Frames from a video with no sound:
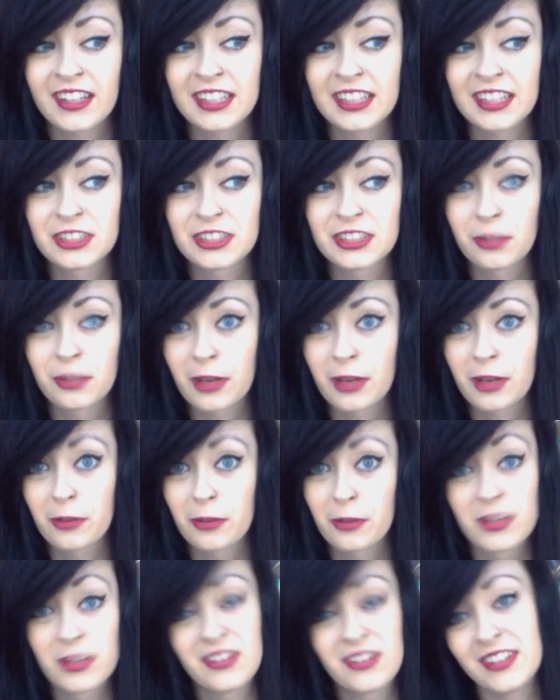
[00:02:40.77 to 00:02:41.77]
Like, John
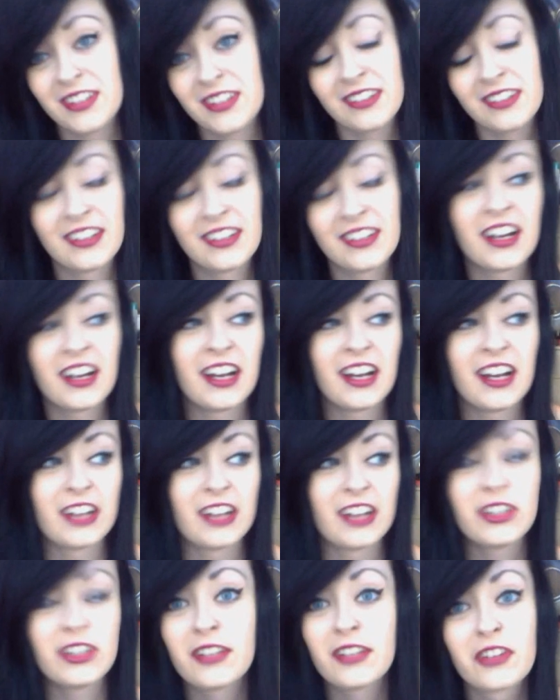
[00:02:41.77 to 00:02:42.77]
Barrowman,
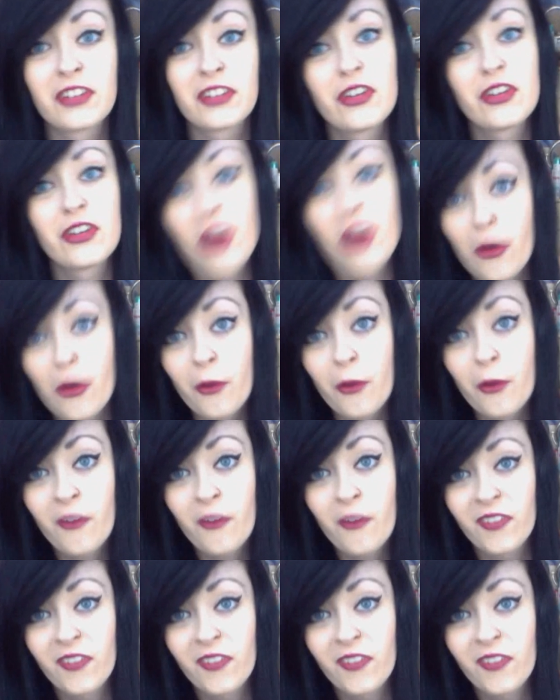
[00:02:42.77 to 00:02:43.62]
I don't even know.